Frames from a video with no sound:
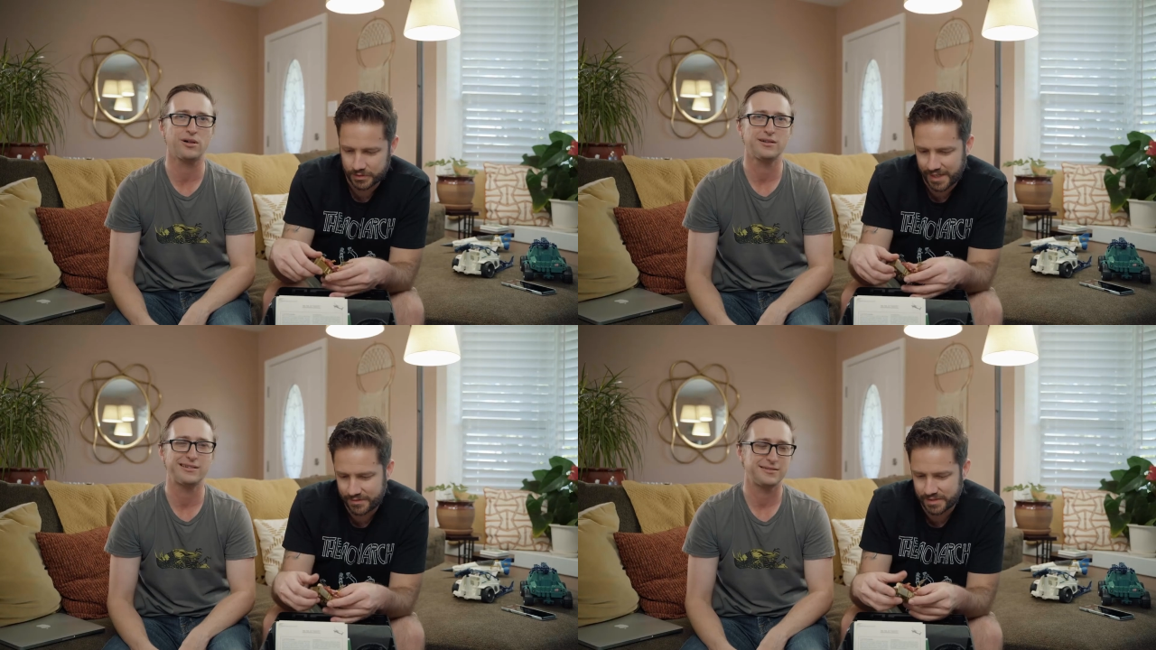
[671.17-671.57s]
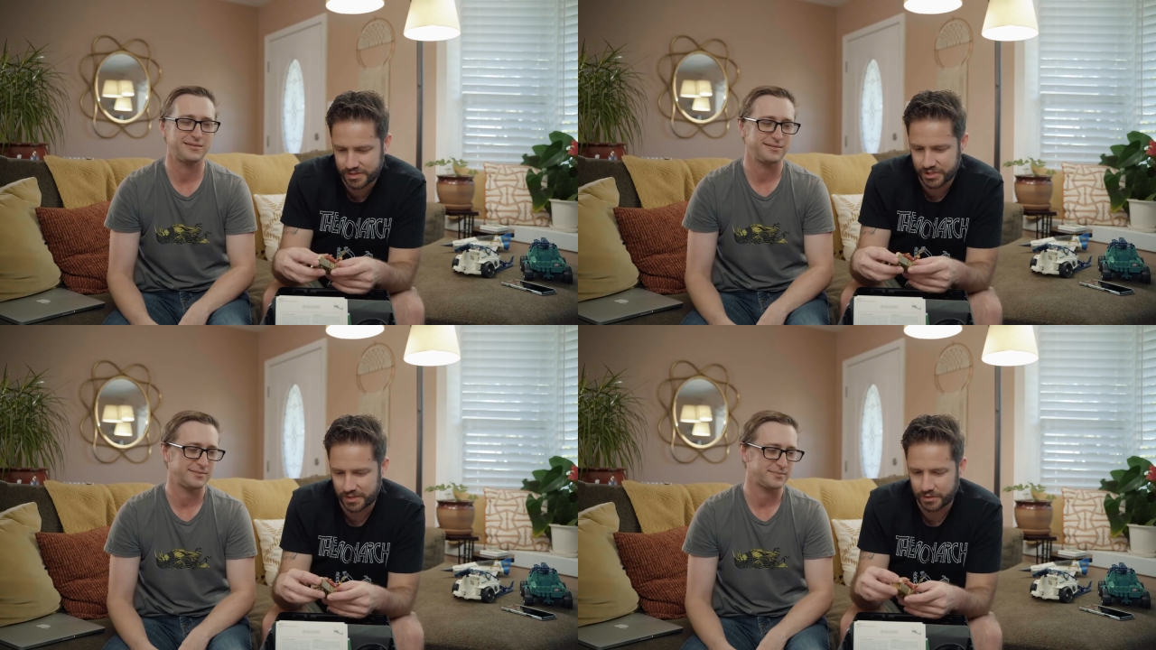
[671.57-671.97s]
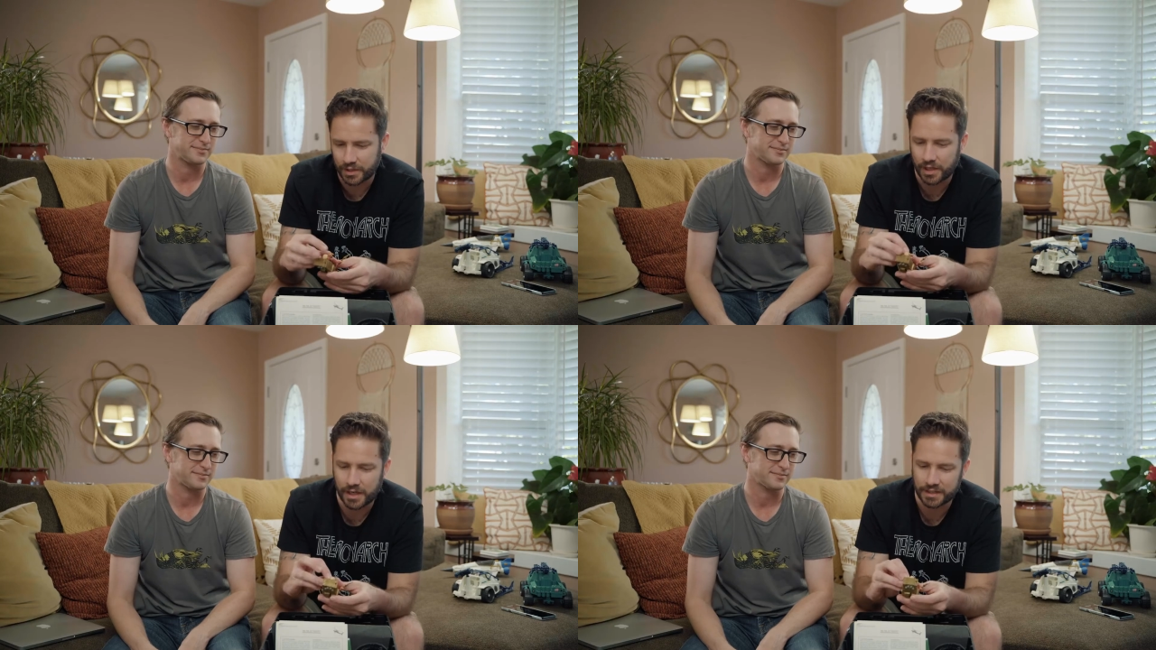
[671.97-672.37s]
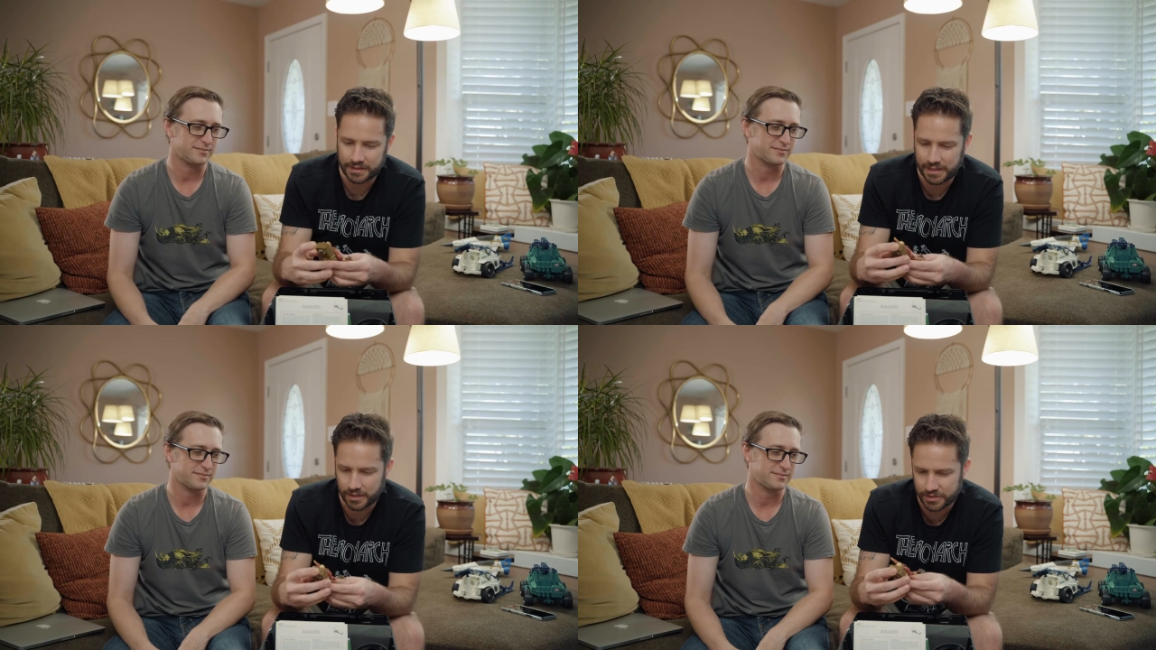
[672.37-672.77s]
Speaker 1: I have this General Hawk. He
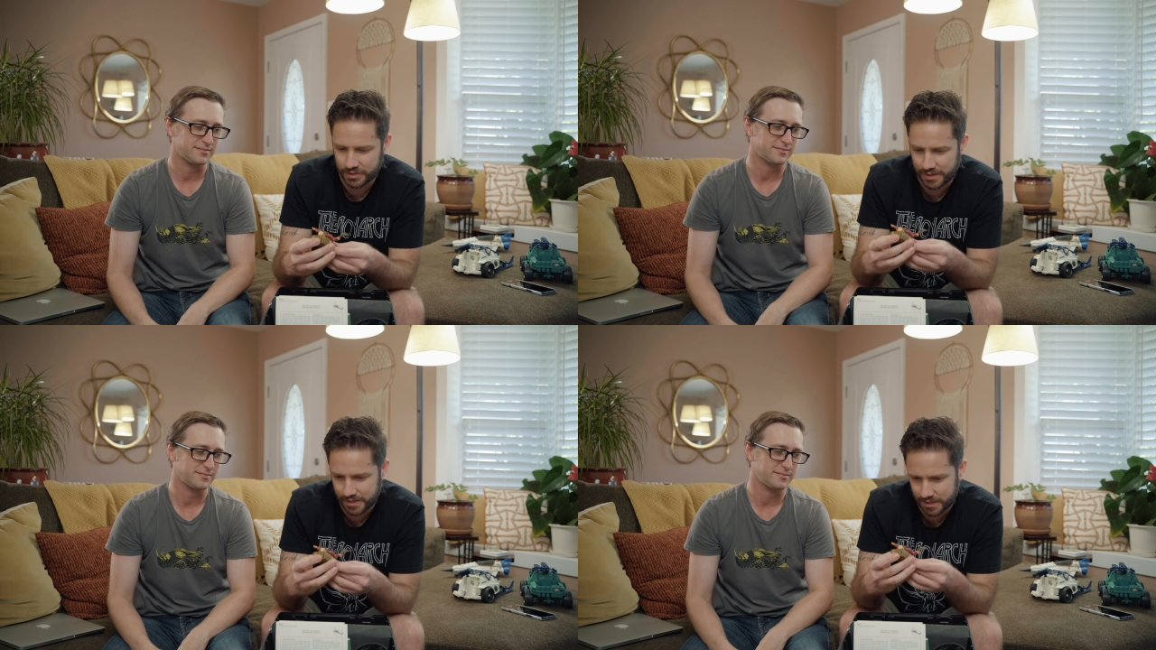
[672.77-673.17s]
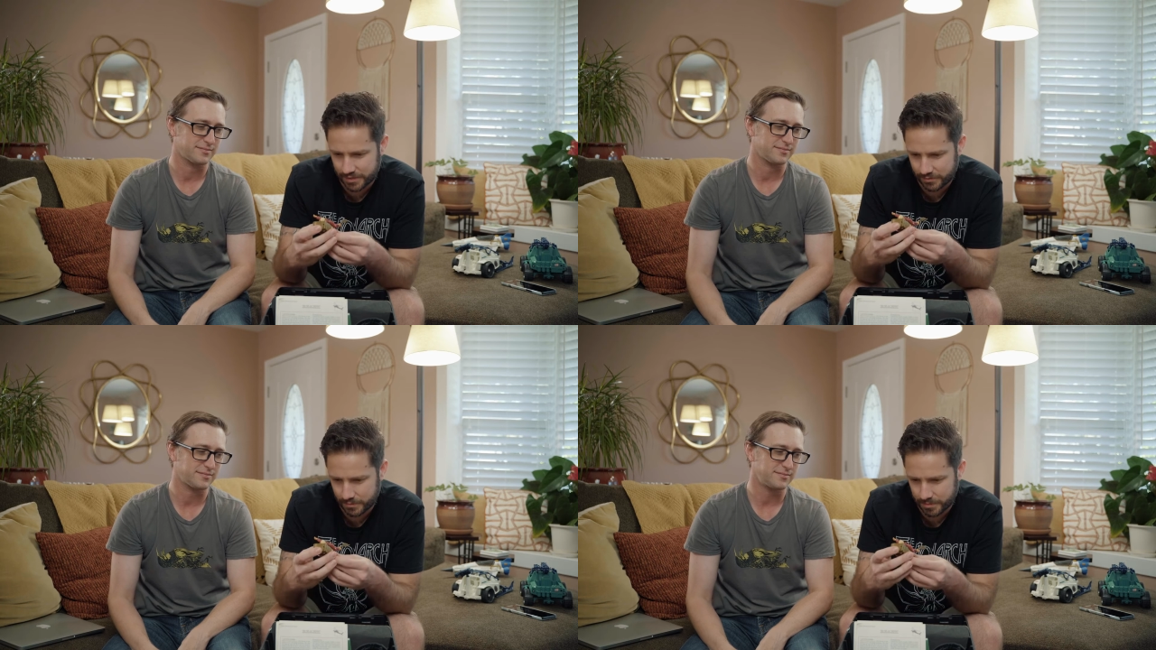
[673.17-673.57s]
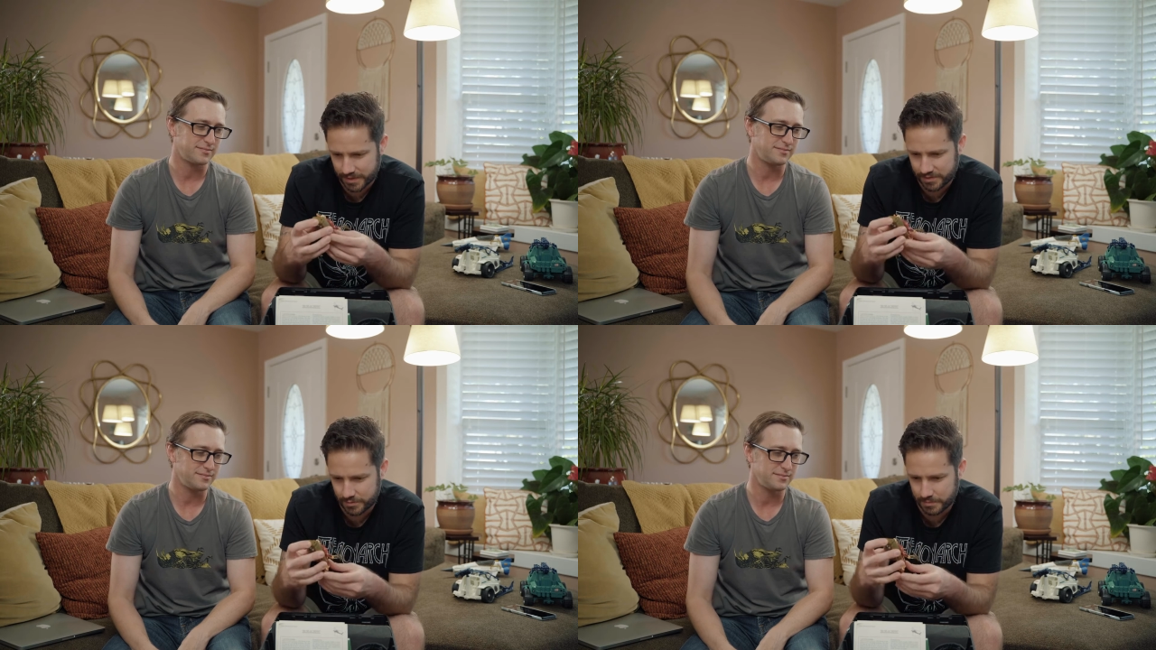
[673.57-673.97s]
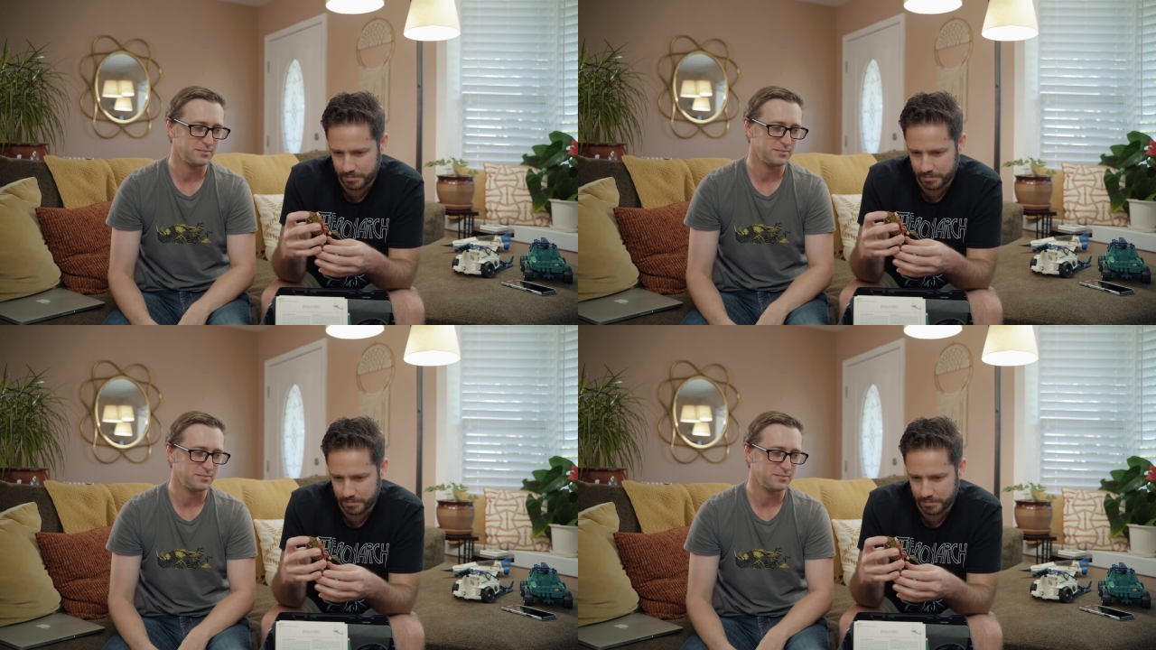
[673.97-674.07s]
also had to have a replaced rubber